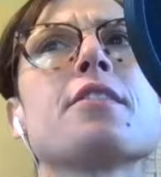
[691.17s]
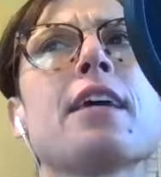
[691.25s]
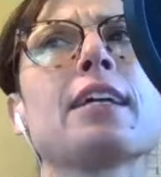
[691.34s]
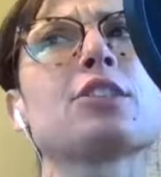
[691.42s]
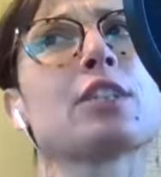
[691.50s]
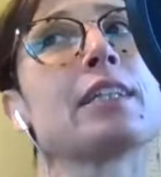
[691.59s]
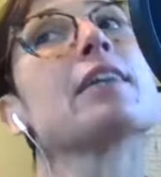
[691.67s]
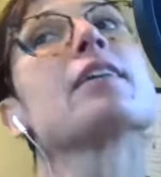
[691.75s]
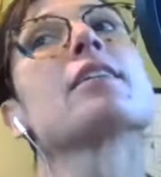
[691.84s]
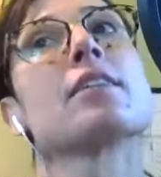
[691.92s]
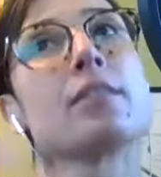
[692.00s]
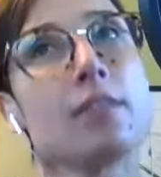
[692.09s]
Actually,
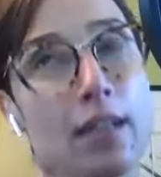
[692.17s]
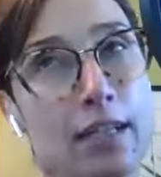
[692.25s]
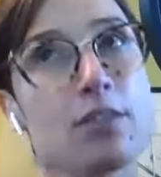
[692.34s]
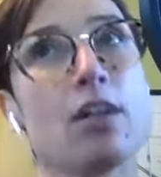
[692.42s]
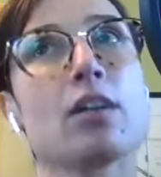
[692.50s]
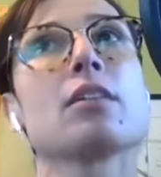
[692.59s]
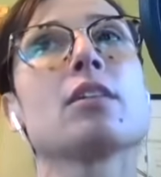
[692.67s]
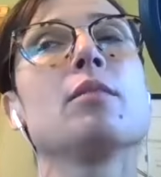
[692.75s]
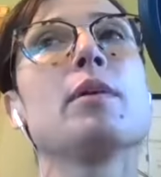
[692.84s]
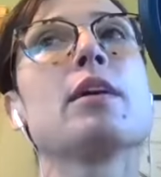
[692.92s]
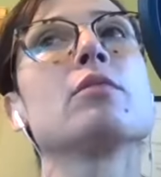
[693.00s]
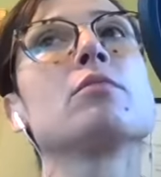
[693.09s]
I talk
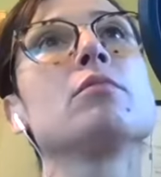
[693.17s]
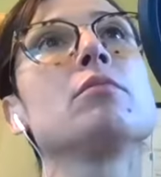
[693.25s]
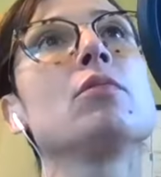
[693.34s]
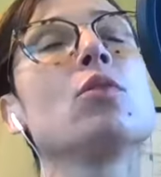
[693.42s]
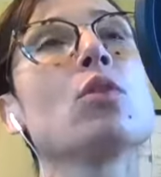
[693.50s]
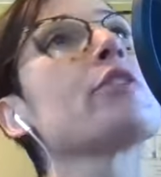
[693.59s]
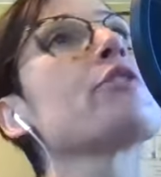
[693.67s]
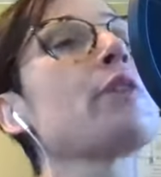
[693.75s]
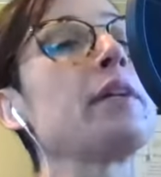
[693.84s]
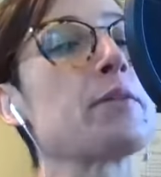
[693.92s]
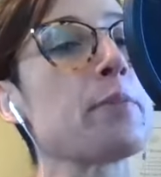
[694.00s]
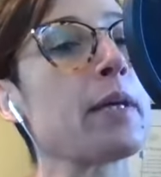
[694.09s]
about organ
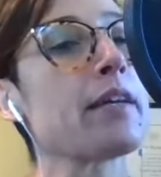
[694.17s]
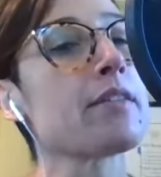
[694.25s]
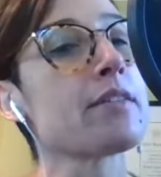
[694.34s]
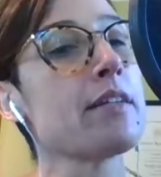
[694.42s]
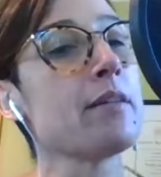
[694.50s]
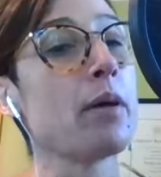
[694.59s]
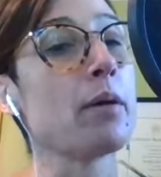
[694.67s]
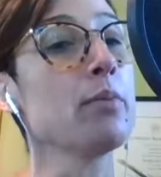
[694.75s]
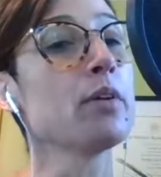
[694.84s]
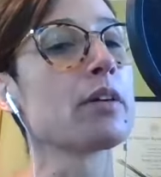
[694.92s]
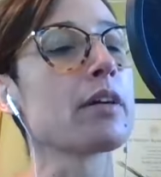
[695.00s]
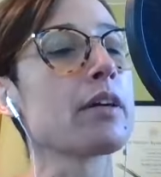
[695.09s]
transplant in my
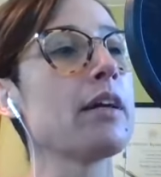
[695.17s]
book,